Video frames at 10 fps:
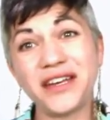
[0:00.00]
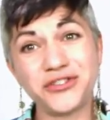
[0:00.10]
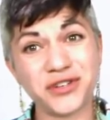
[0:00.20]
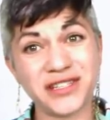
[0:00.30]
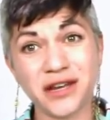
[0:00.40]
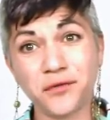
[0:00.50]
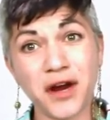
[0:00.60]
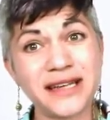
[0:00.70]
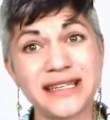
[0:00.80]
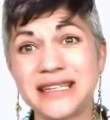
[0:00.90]
interesting
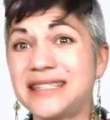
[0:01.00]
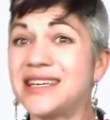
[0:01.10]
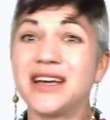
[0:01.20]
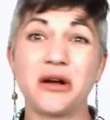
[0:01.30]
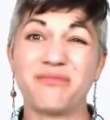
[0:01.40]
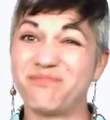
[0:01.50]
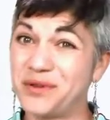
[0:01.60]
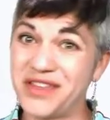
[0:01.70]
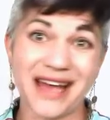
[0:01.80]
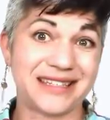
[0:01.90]
phrases,
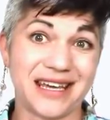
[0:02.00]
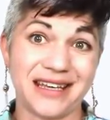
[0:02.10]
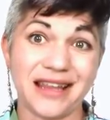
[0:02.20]
but that's it.